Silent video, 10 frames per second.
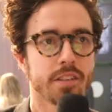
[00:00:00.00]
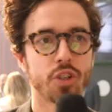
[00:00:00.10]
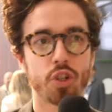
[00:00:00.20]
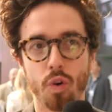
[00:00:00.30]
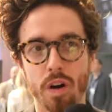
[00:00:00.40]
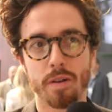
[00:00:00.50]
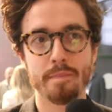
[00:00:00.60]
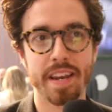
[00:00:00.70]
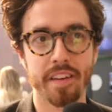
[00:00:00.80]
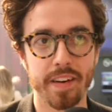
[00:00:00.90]
So Short are a
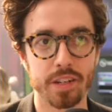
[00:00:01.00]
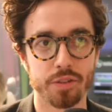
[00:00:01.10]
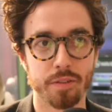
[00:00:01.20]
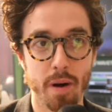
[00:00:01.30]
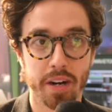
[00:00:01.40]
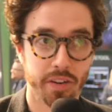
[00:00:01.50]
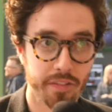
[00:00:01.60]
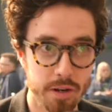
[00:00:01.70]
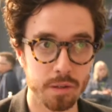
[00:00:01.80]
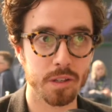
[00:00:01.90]
manufacturer of
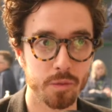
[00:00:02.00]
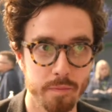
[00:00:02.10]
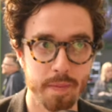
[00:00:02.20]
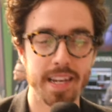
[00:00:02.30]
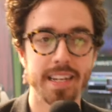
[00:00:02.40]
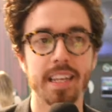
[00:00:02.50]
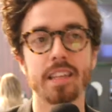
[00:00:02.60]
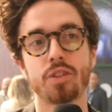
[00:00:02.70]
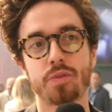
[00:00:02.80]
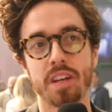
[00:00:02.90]
microphones. We've been in the
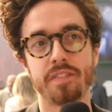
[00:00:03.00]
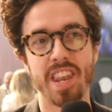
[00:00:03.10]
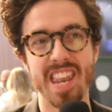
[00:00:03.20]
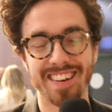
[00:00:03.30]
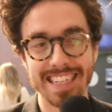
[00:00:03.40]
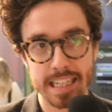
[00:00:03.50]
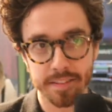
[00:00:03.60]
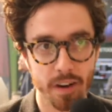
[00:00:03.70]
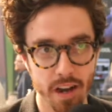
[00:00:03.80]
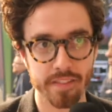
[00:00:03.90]
industry for
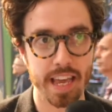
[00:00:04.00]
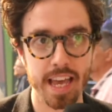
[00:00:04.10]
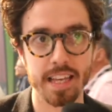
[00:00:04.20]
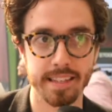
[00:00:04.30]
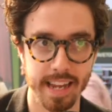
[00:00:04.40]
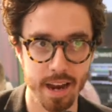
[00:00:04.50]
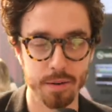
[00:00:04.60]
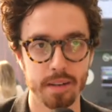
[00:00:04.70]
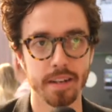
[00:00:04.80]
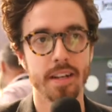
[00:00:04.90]
95 years
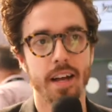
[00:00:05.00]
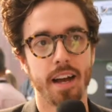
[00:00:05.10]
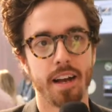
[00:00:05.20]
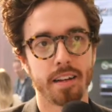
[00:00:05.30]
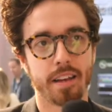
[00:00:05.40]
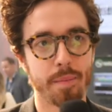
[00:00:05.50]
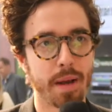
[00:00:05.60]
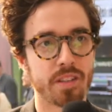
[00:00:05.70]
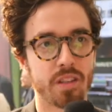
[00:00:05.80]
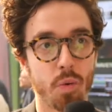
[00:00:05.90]
now, coming
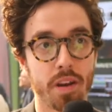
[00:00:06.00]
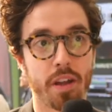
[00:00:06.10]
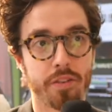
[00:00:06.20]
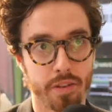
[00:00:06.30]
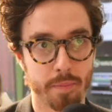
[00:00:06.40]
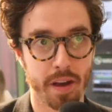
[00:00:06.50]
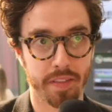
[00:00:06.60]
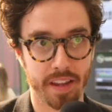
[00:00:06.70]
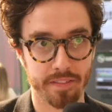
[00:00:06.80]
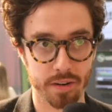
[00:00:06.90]
up to the 100th
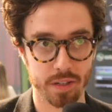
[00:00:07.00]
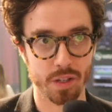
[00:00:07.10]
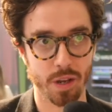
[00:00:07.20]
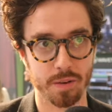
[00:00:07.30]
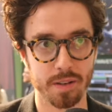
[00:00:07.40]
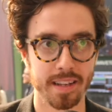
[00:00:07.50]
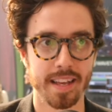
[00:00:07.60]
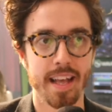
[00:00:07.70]
birthday very soon.